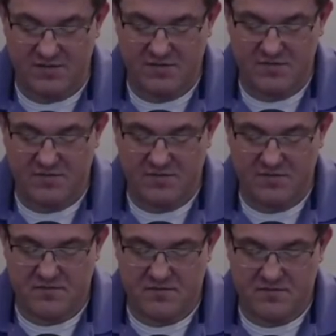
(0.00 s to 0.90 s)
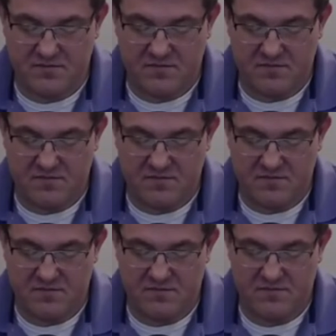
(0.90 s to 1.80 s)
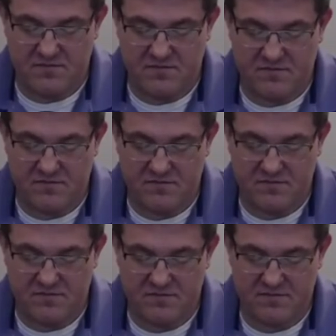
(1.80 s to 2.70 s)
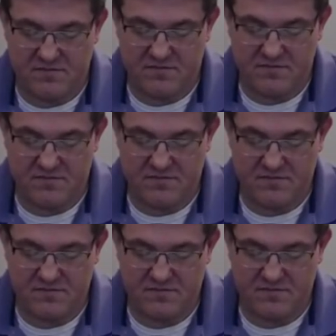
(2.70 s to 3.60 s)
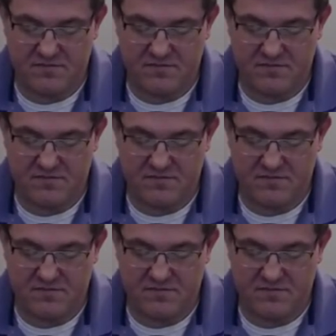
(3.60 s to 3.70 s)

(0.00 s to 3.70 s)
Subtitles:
[no speech]